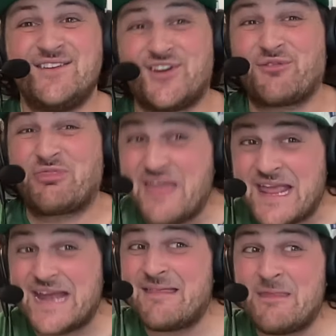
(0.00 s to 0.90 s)
you're
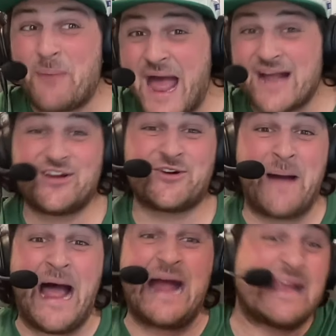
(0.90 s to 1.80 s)
thinking in the back of your
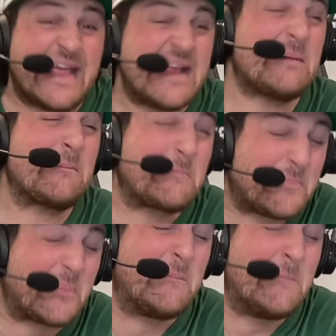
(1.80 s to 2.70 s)
mind, it
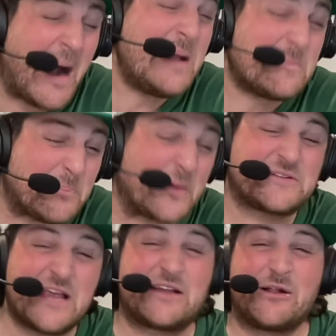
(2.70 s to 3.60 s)
might
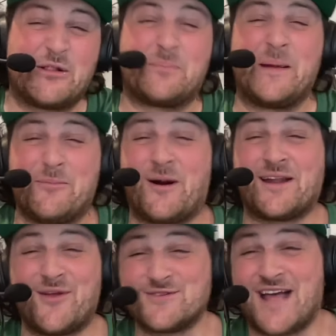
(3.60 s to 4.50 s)
particularly be
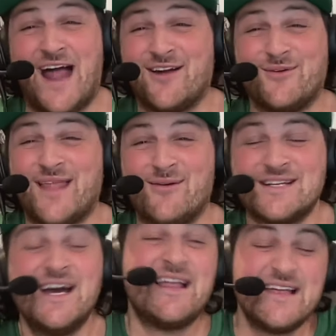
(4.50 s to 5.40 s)
one of those, I don't know that
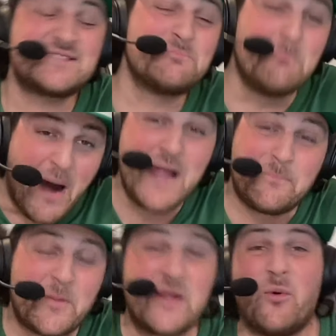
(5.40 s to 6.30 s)
one. This
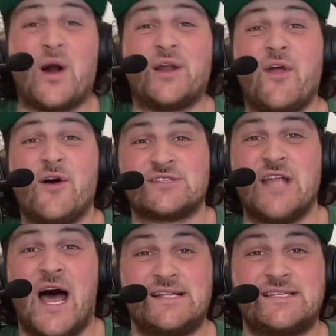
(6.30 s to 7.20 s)
might be one of
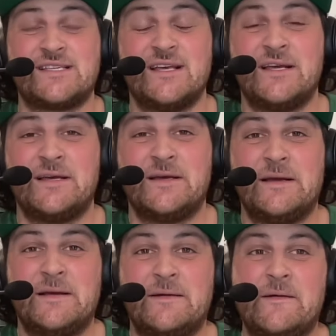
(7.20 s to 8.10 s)
those nights.
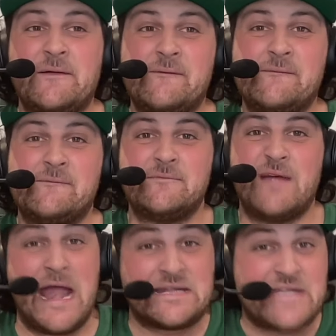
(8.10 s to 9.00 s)

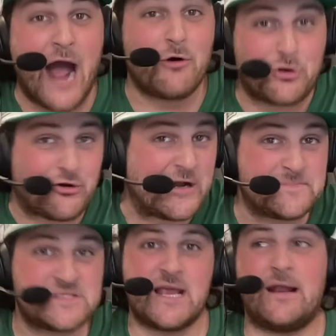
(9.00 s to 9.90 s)
And doubt
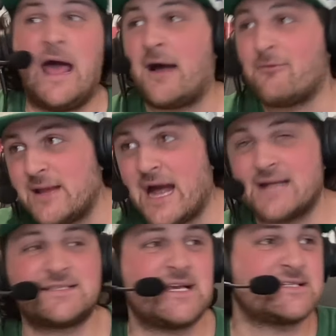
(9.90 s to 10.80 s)
creeps in. Ah, we
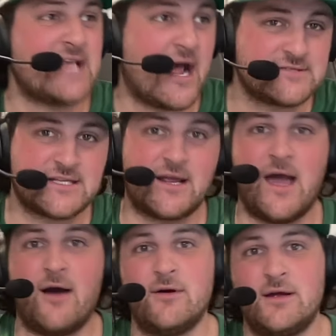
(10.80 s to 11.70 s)
got six outs to
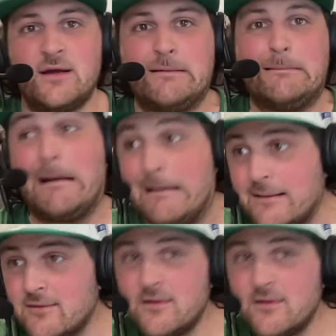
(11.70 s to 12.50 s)
go. Ah,